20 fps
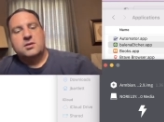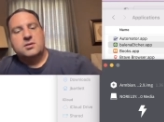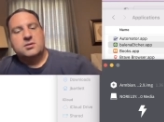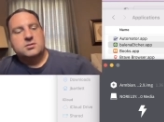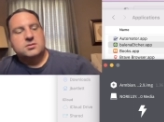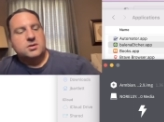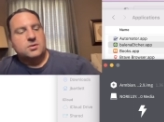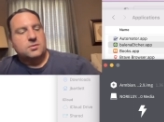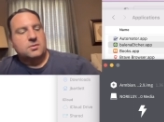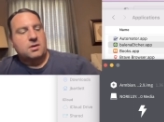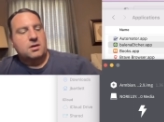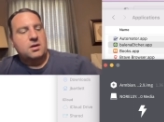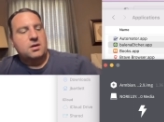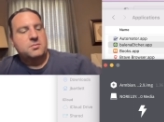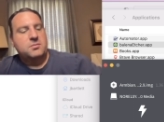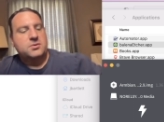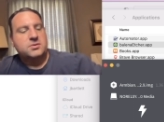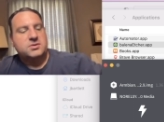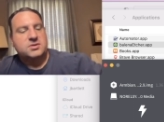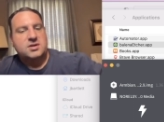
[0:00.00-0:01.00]
So we're
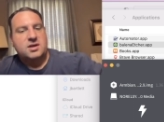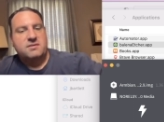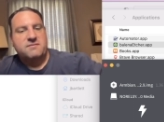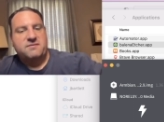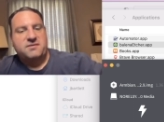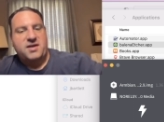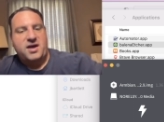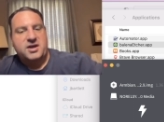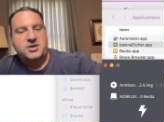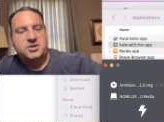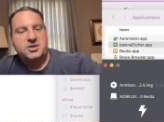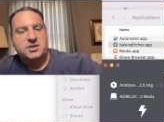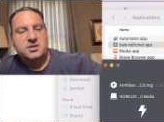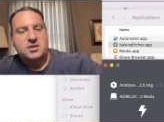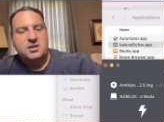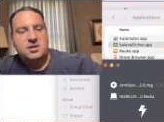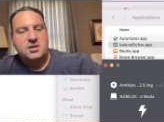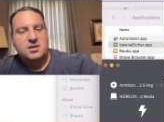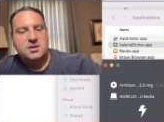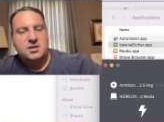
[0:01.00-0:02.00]
almost done
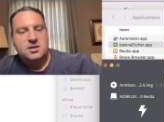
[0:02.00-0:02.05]
flashing.